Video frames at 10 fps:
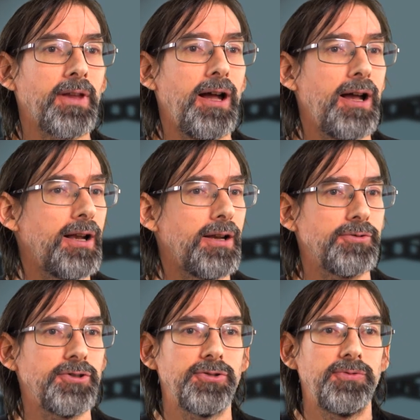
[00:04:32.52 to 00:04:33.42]
I was
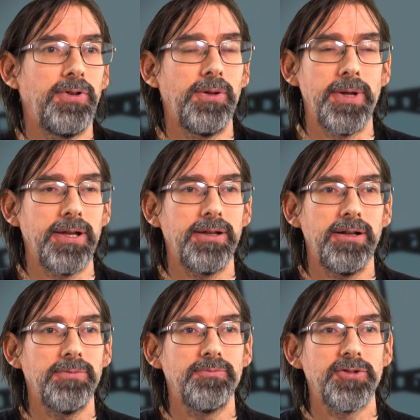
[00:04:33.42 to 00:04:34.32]
just filming,
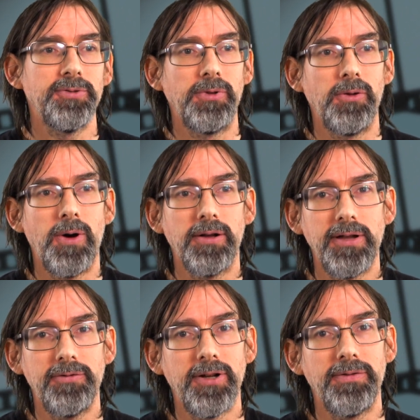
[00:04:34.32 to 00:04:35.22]
some of the
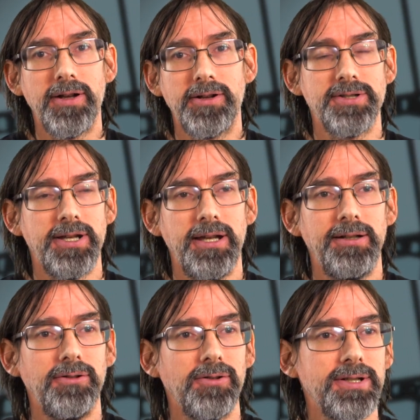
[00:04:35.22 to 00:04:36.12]
wildlife down there, because again,
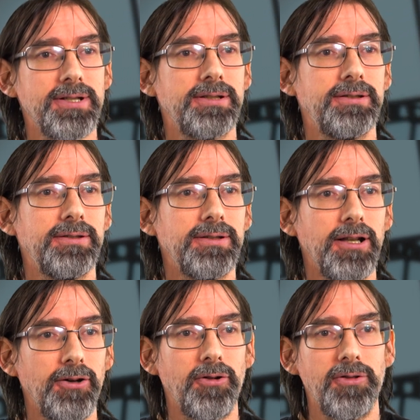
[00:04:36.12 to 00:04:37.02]
a
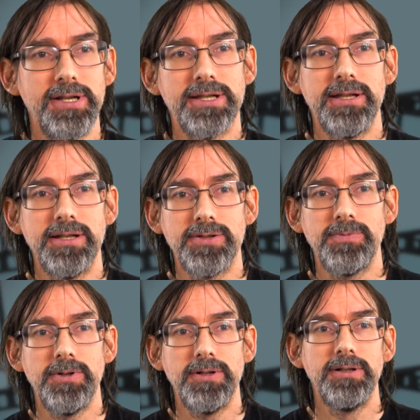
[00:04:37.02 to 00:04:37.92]
lot of these things
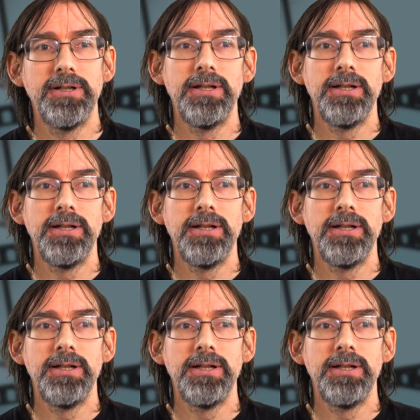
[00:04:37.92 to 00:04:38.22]
were,